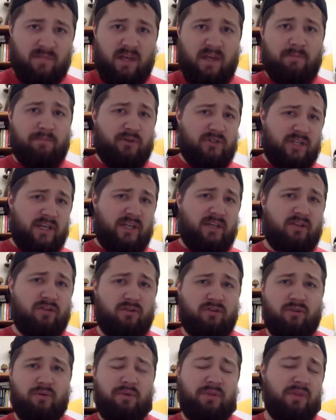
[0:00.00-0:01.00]
In
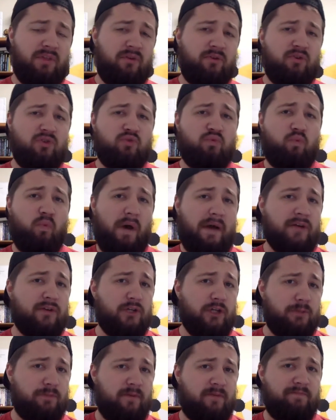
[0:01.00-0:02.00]
particular, there was one
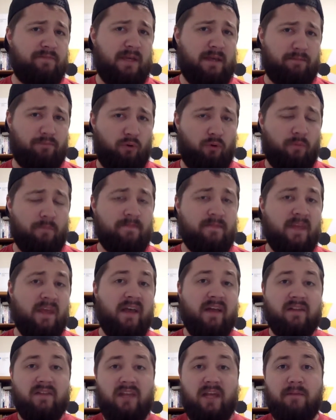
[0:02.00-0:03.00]
group of people
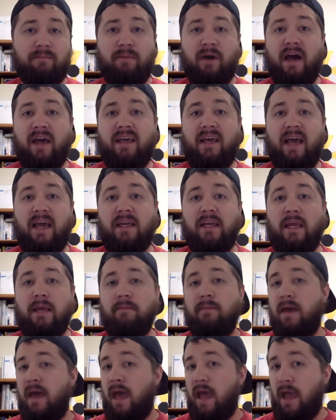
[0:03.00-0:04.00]
led by a guy
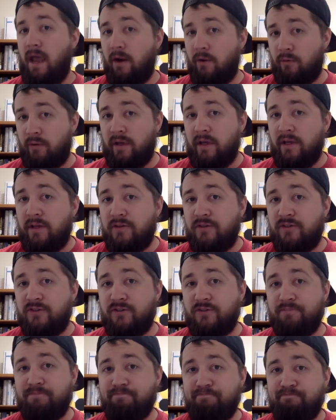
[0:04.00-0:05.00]
named
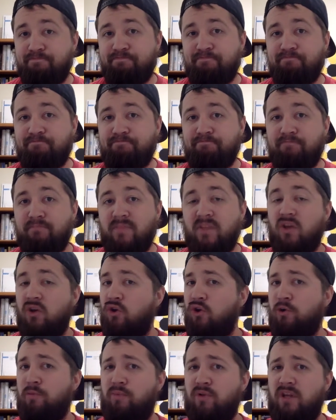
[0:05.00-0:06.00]
Arius,
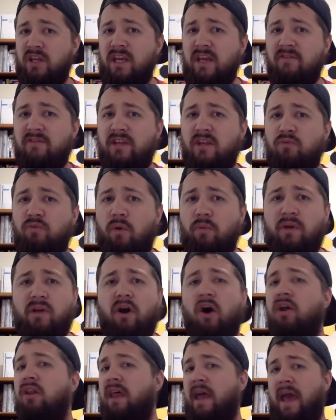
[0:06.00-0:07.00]
who believed in what we
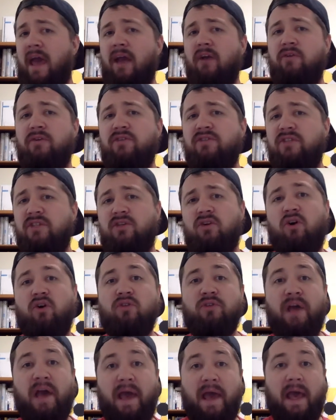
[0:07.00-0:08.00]
call a heresy
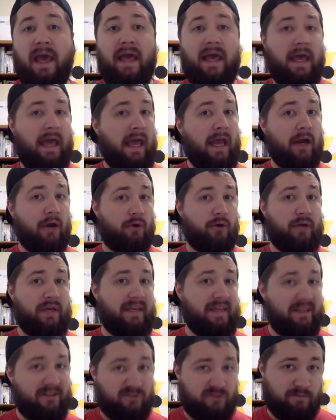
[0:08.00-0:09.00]
called
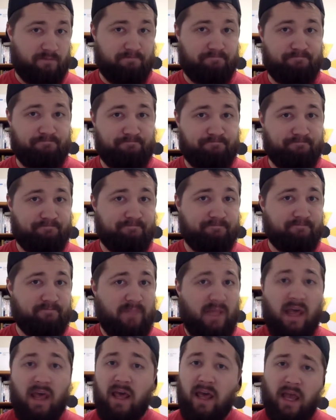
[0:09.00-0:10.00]
Arianism.
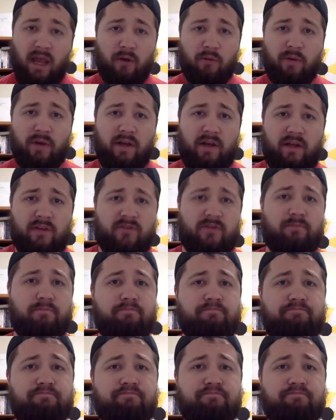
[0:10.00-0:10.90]
Arianism.